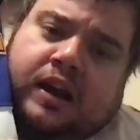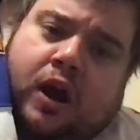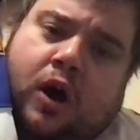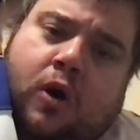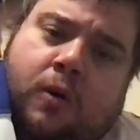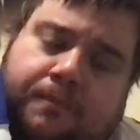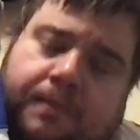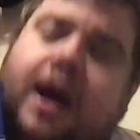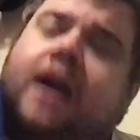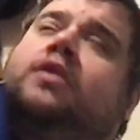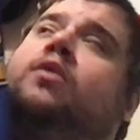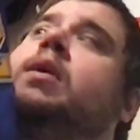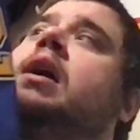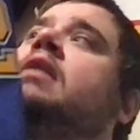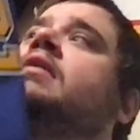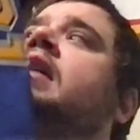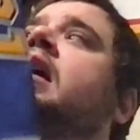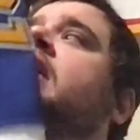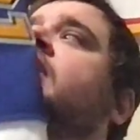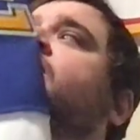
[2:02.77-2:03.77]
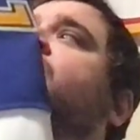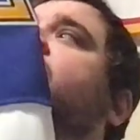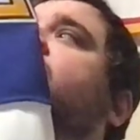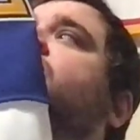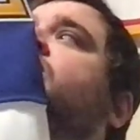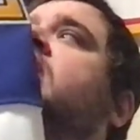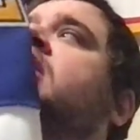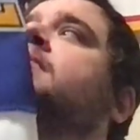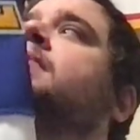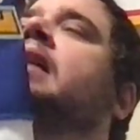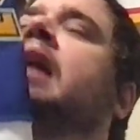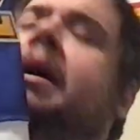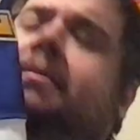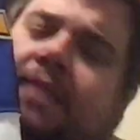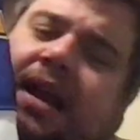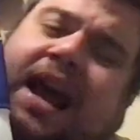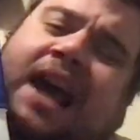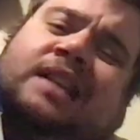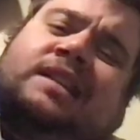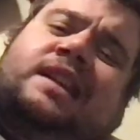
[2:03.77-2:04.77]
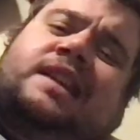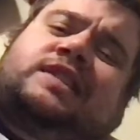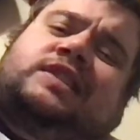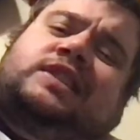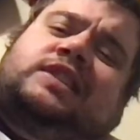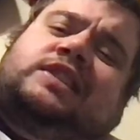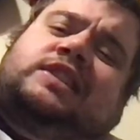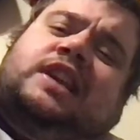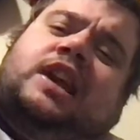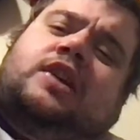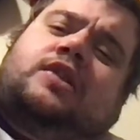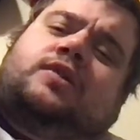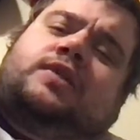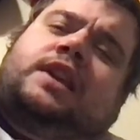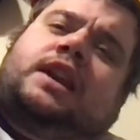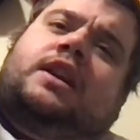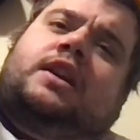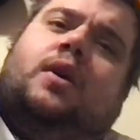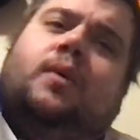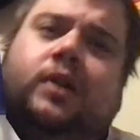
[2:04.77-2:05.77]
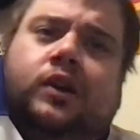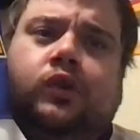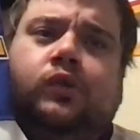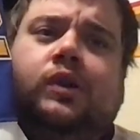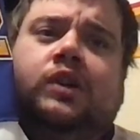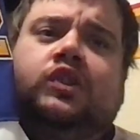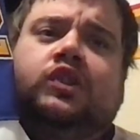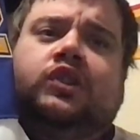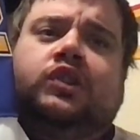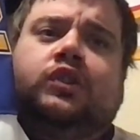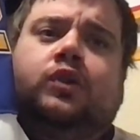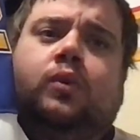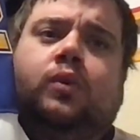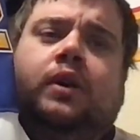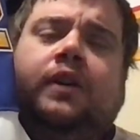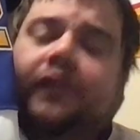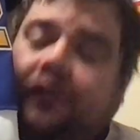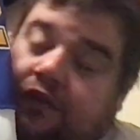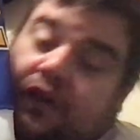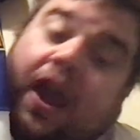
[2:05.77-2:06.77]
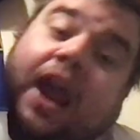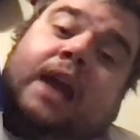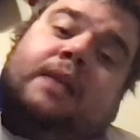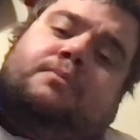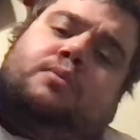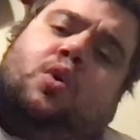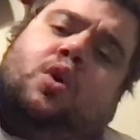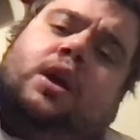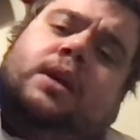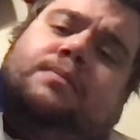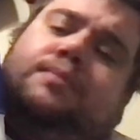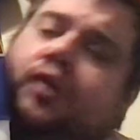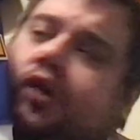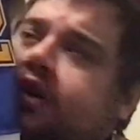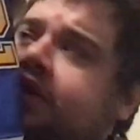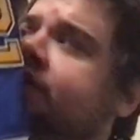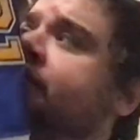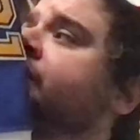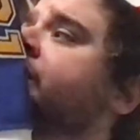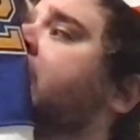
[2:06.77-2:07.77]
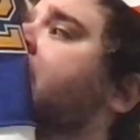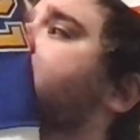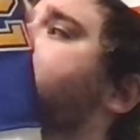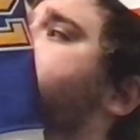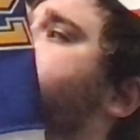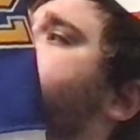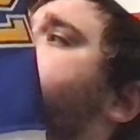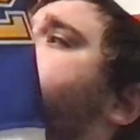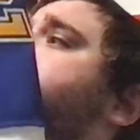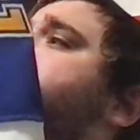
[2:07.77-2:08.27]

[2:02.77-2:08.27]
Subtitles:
no, by the way, ladies and gentlemen, I'm not necessarily, you know, a Chris Stewart fanboy per se.